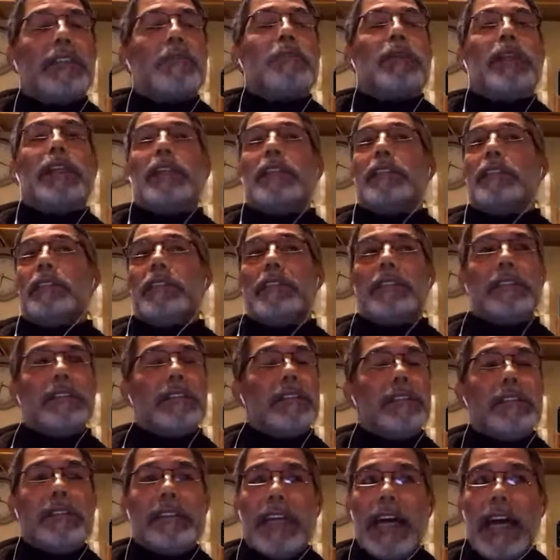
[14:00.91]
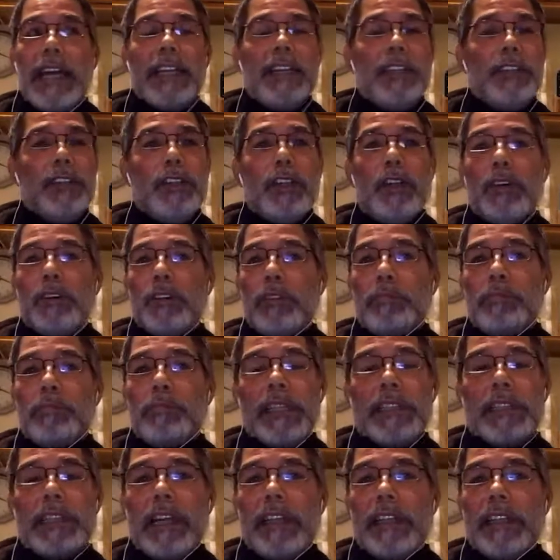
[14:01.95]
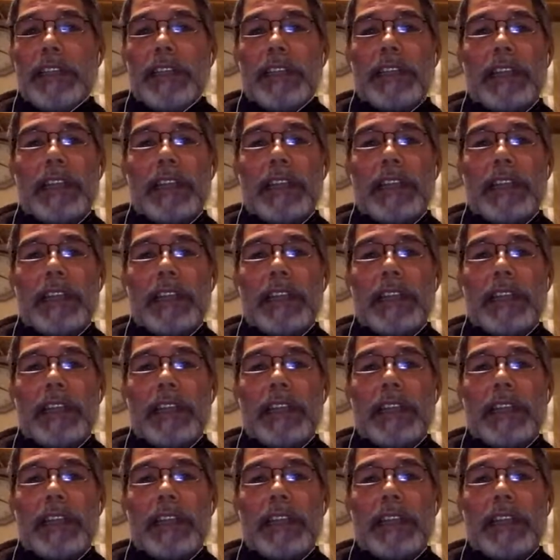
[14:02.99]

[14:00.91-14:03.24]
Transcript: but I didn't know the breakdown of the